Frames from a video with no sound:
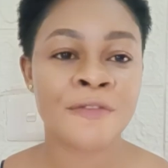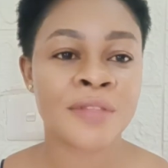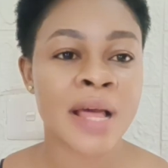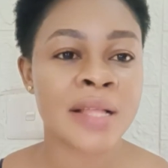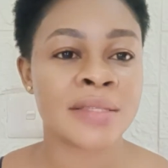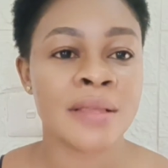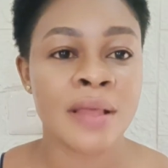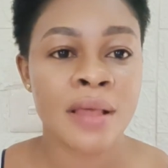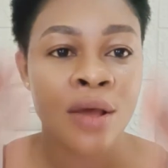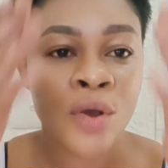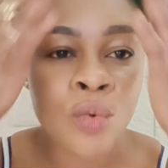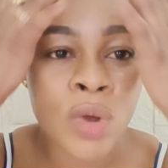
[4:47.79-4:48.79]
after
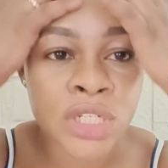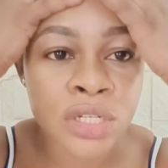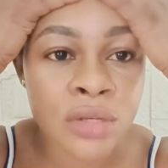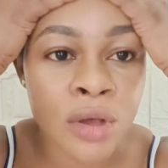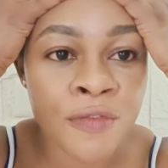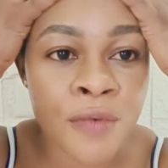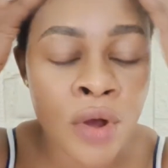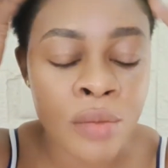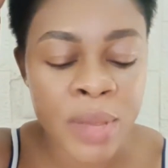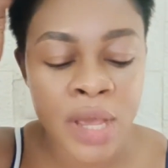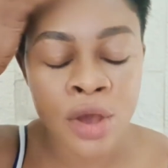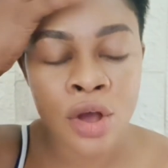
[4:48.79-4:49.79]
washing up
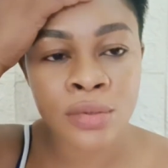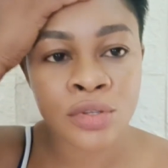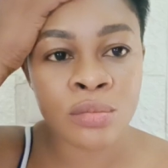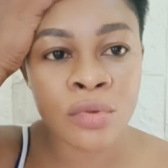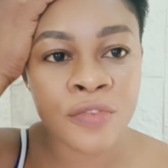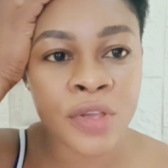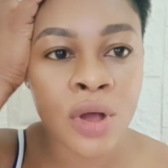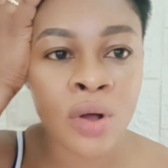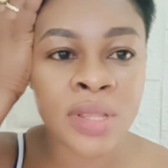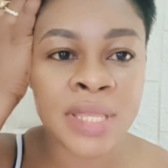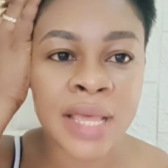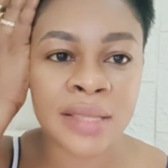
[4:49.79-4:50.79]
all makeup, removing
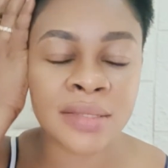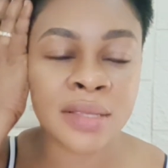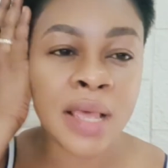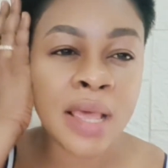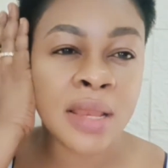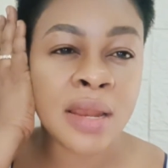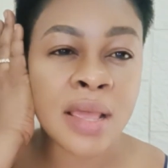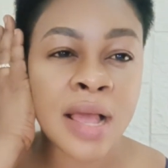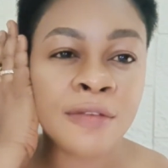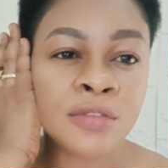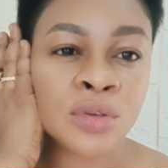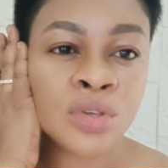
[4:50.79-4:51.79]
all this, then you
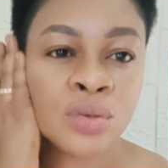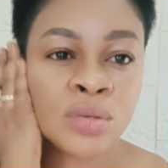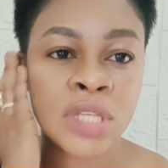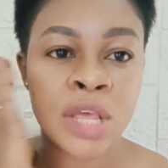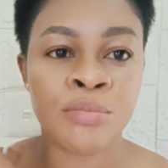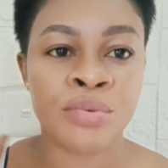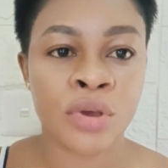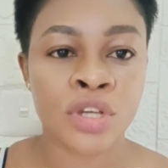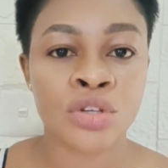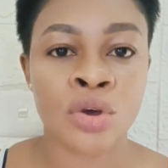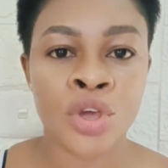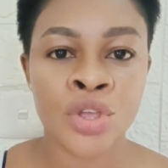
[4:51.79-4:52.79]
have to use a
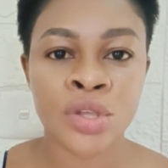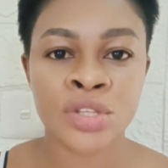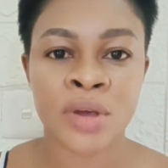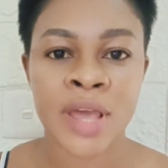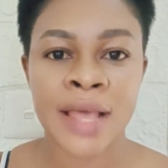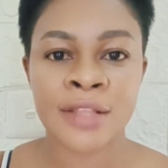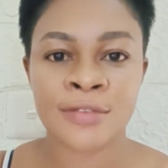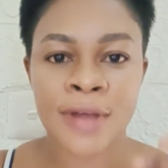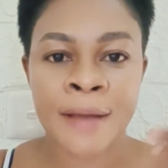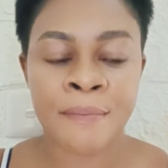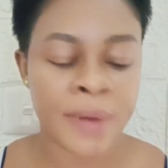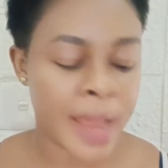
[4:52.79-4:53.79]
brush or use your hand
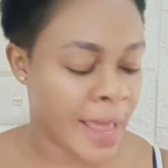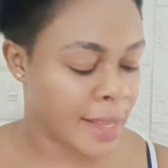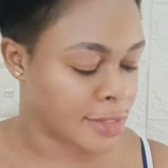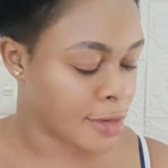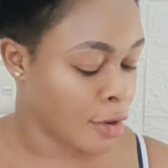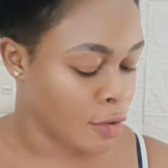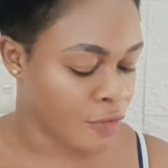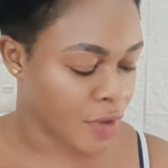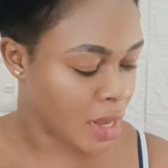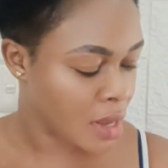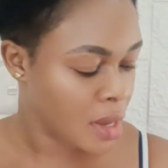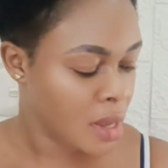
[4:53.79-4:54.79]
to apply it all
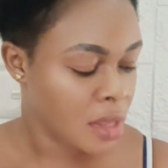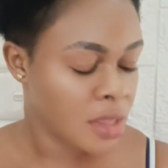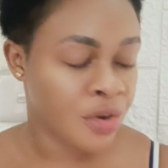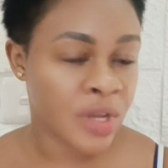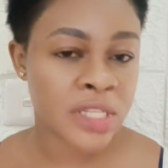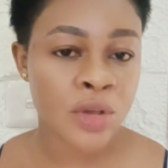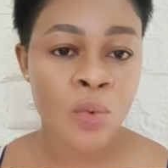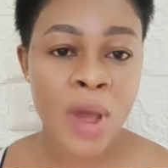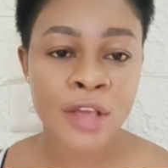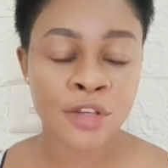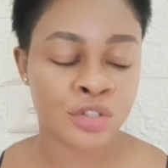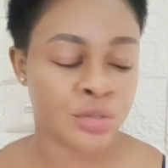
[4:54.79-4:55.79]
over. The reason
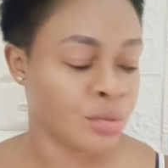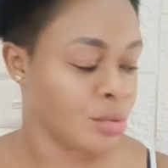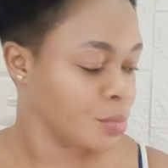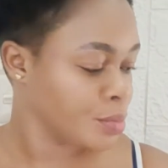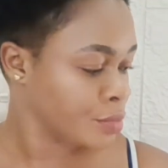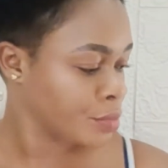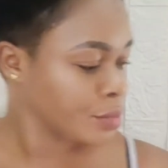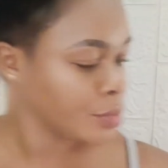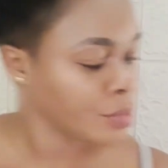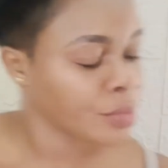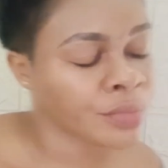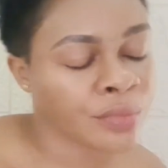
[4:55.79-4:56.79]
why you should
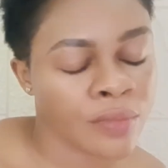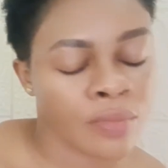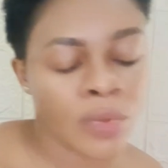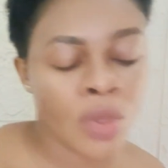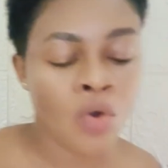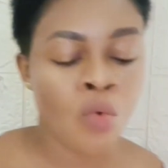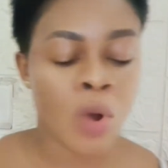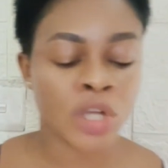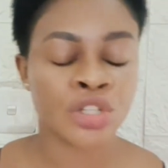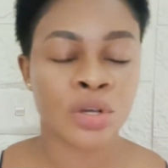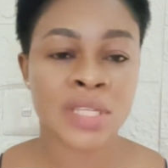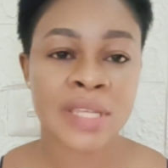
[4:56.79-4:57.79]

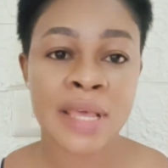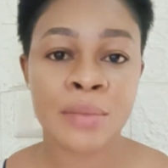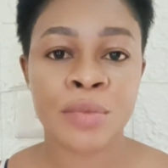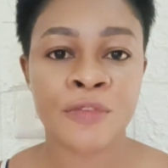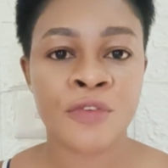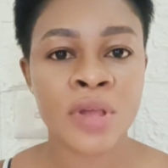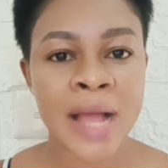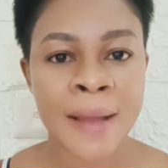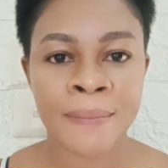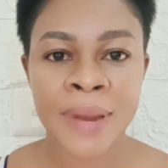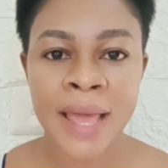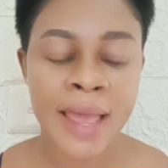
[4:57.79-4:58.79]
wash your skin before you
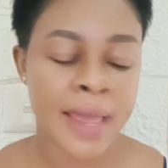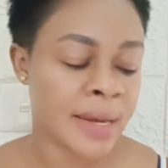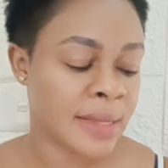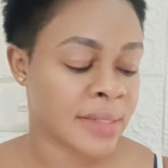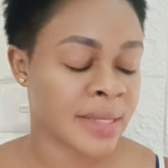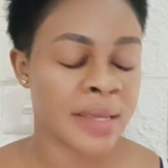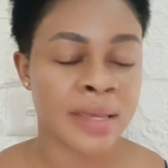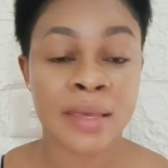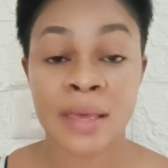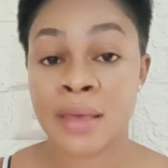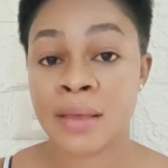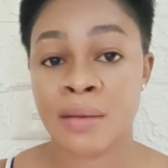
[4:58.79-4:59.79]
apply any
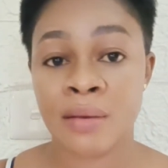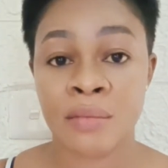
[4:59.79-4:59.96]
skincare